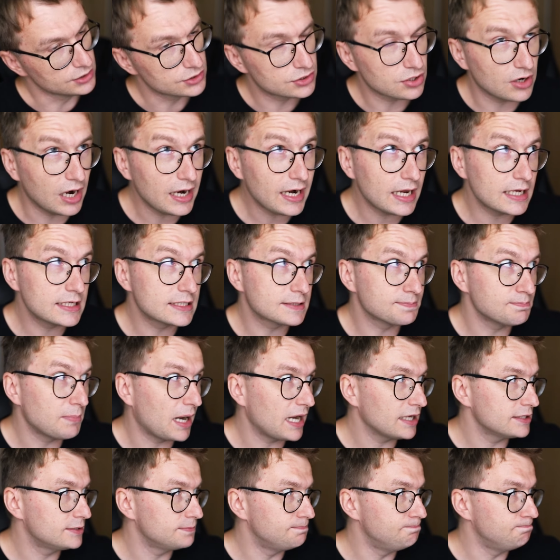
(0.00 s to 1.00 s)
Solana is
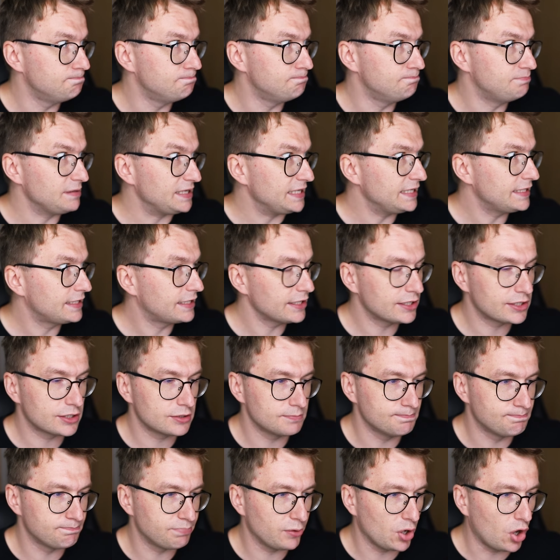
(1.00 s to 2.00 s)
much
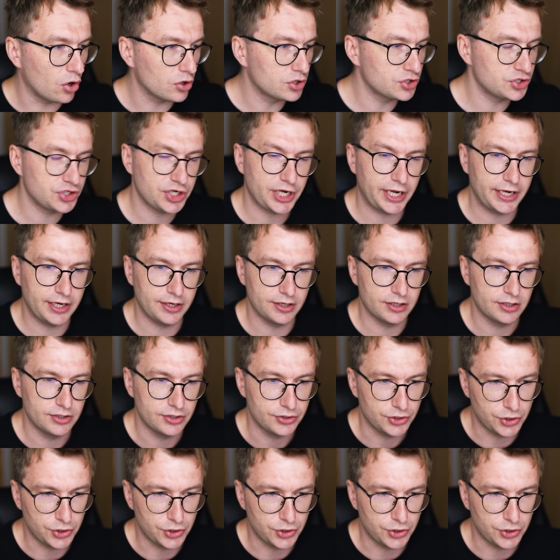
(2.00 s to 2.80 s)
bigger blockchain,